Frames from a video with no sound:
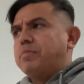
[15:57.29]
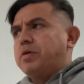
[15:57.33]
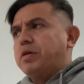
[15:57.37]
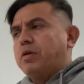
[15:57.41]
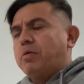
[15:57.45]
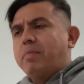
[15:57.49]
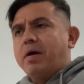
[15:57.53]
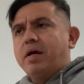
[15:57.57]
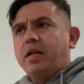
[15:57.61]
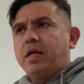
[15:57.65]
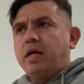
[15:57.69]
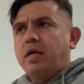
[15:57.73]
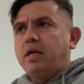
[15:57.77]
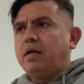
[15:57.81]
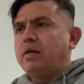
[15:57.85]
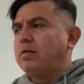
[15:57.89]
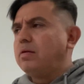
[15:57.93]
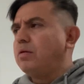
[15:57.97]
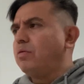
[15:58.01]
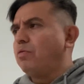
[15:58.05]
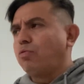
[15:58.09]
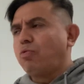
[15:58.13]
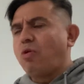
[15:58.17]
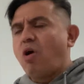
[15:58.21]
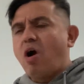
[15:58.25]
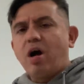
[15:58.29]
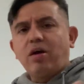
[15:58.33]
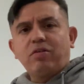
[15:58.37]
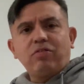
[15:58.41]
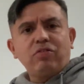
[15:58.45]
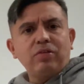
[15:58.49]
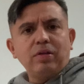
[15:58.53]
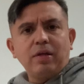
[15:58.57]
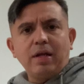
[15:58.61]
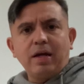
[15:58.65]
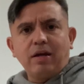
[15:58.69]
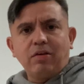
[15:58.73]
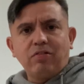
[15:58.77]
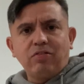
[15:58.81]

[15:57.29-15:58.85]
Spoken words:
many rocks and, like I